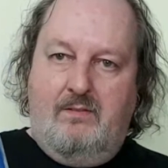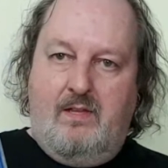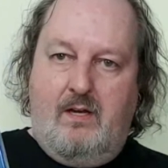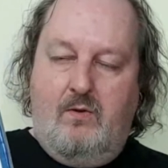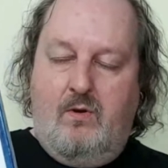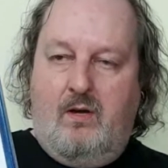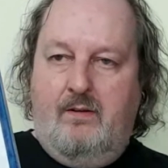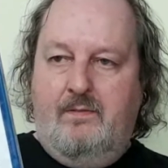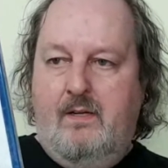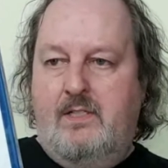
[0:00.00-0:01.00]
Though
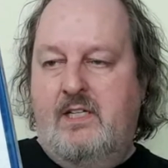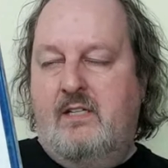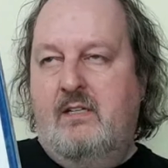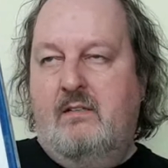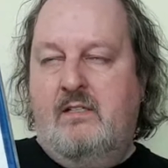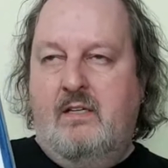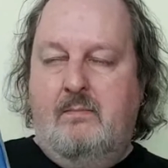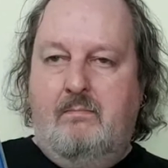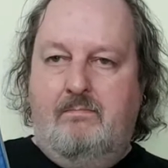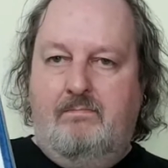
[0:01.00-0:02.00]
I've noticed
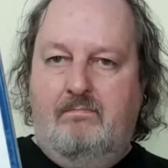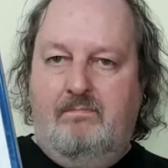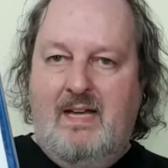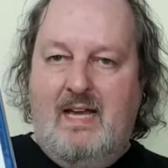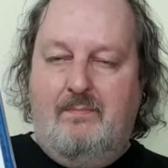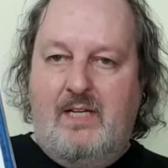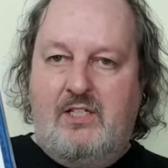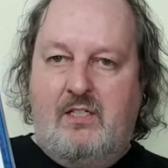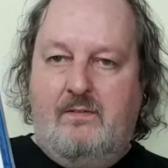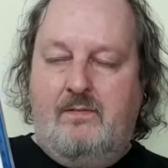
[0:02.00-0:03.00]
that anime
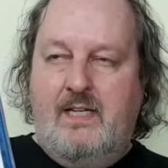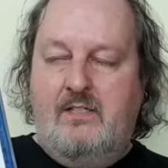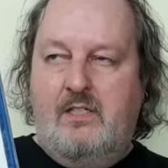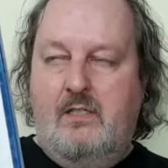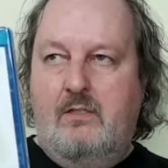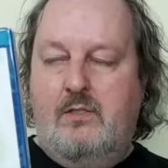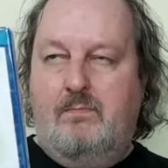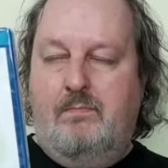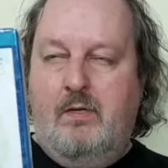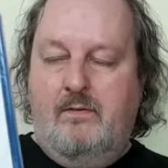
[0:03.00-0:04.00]
stuff tends to use
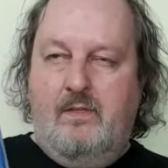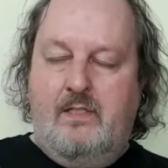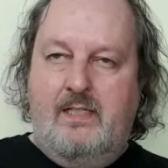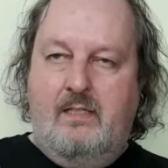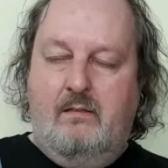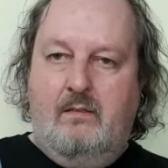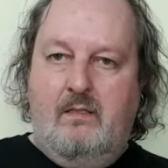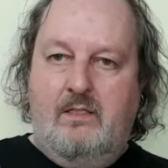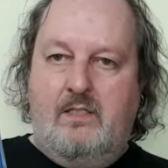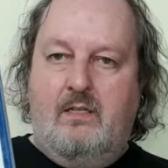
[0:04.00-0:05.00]
pervert in
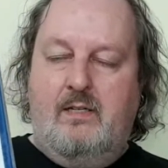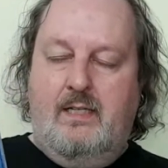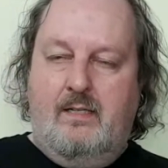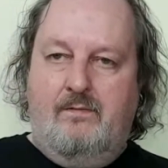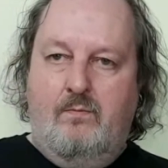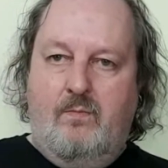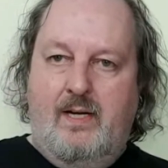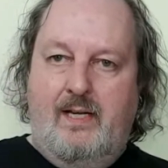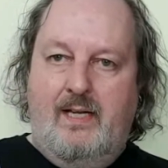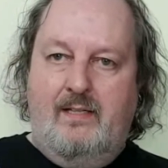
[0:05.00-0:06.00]
a slightly different
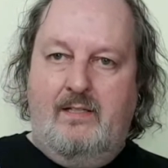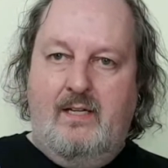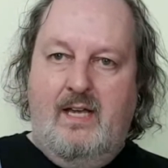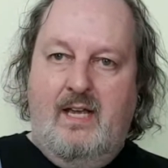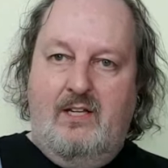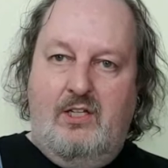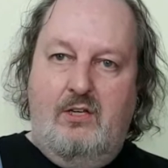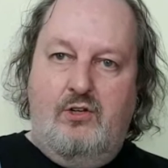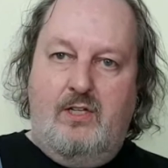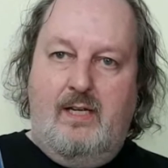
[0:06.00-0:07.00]
way. It's
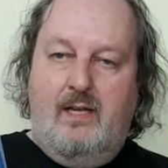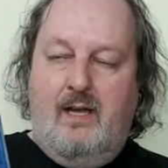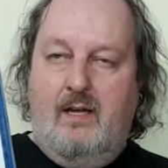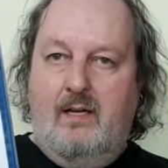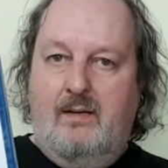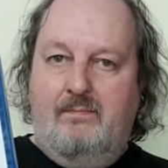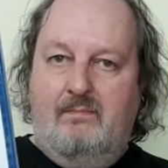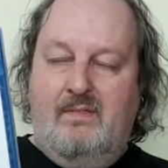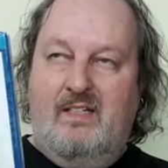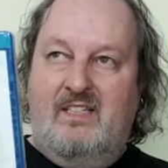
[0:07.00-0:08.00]
usually a
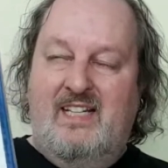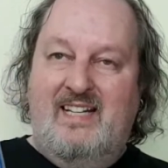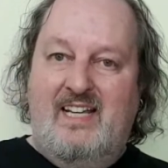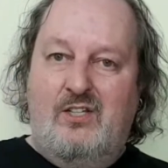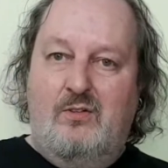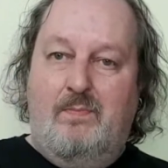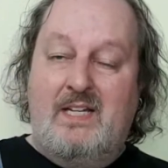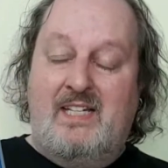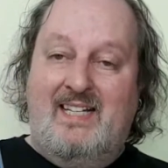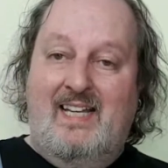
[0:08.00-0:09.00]
teenager who
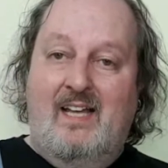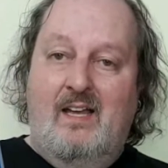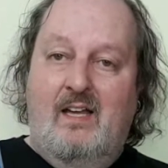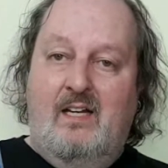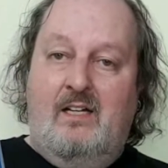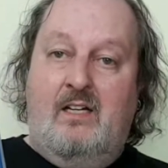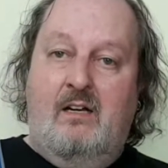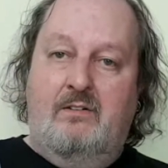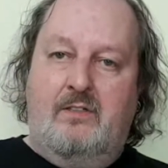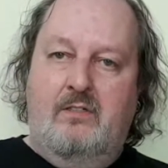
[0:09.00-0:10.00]
basically
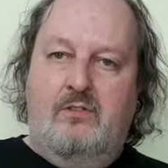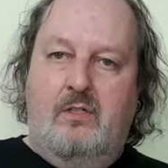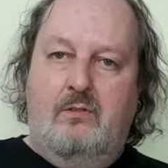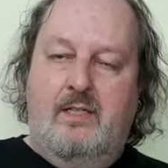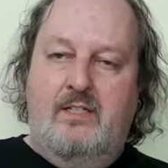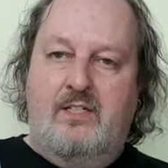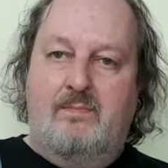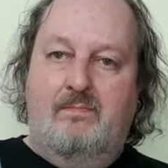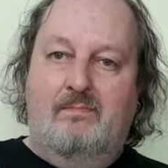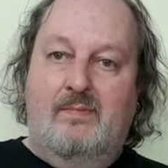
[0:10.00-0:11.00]
can't control his